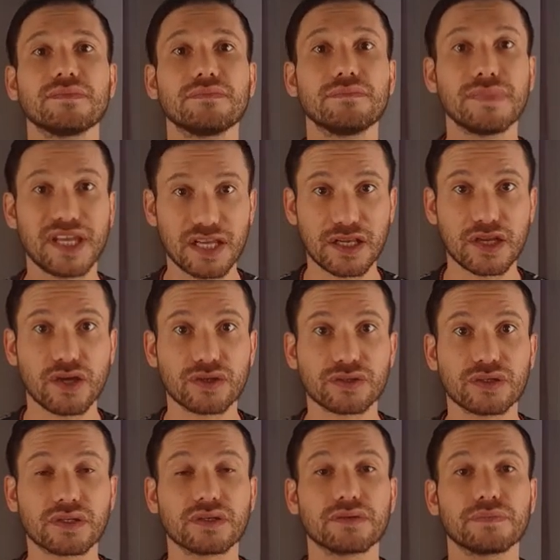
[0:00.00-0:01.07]

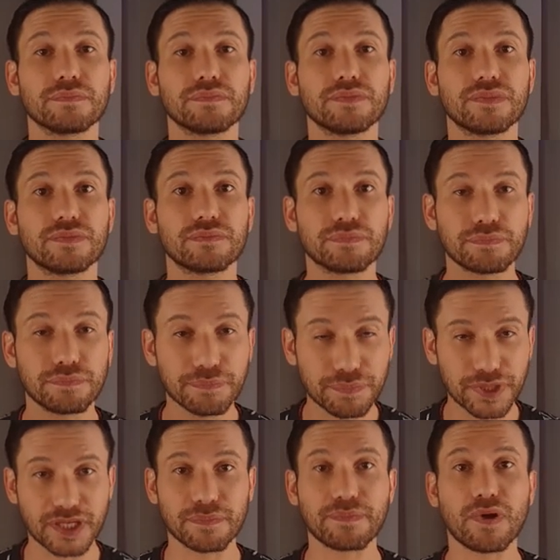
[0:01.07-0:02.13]
million
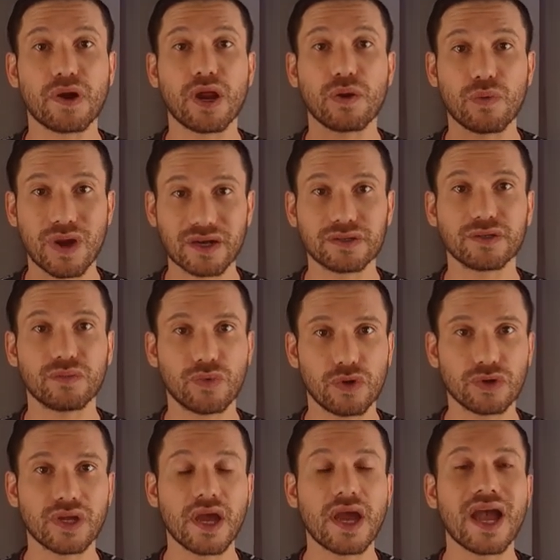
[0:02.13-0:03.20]
people around the
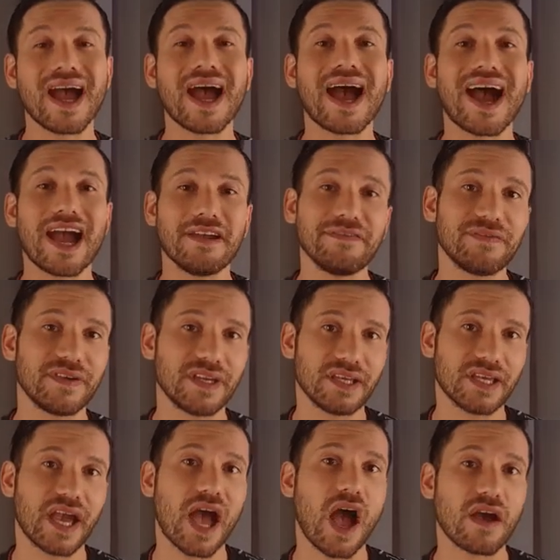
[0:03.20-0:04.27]
world. I
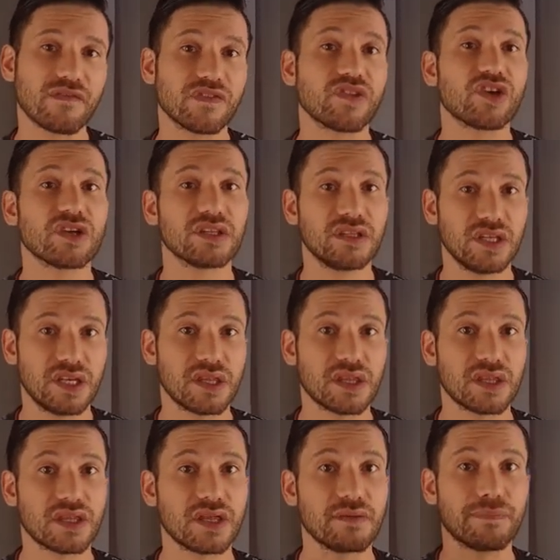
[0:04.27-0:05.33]
think after
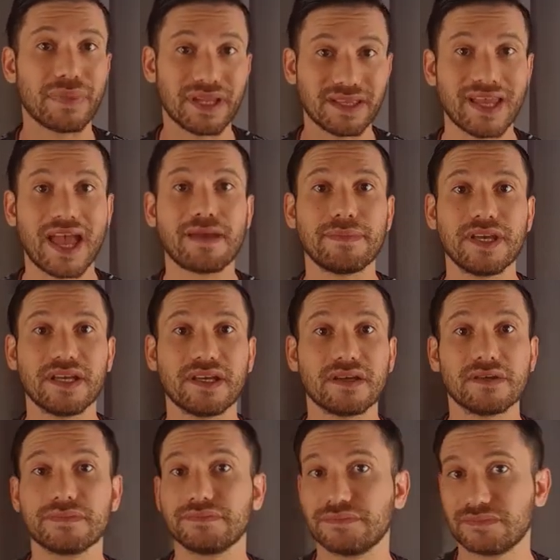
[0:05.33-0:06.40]
this pandemic,
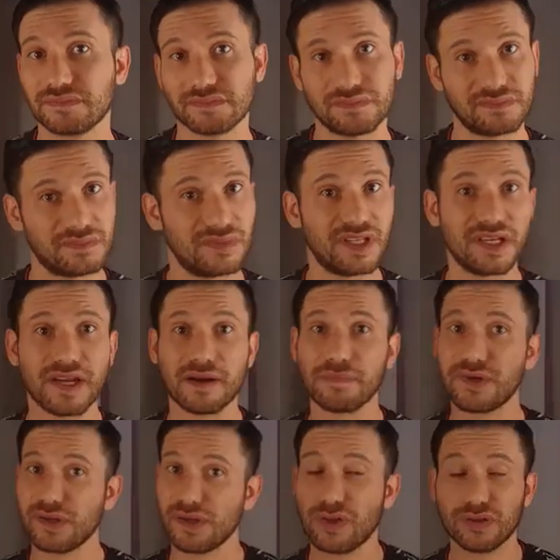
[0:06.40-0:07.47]
the
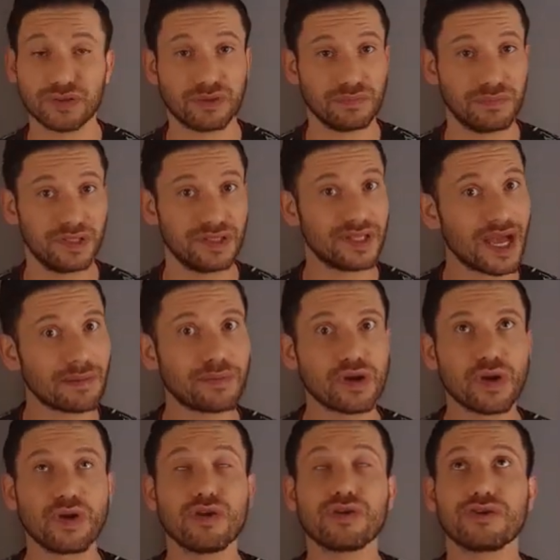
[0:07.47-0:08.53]
number is going to be
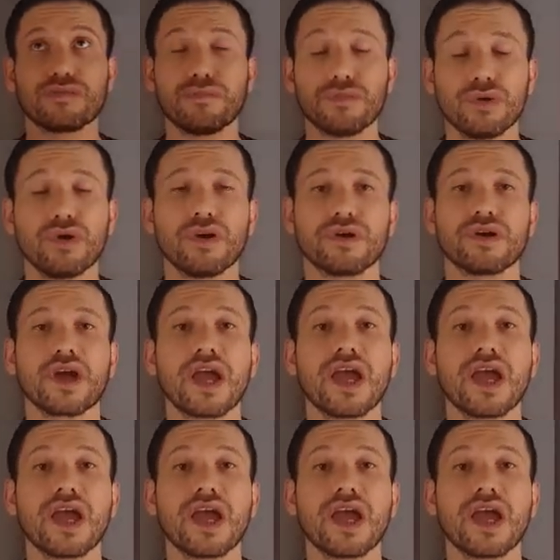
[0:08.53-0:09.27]
double or more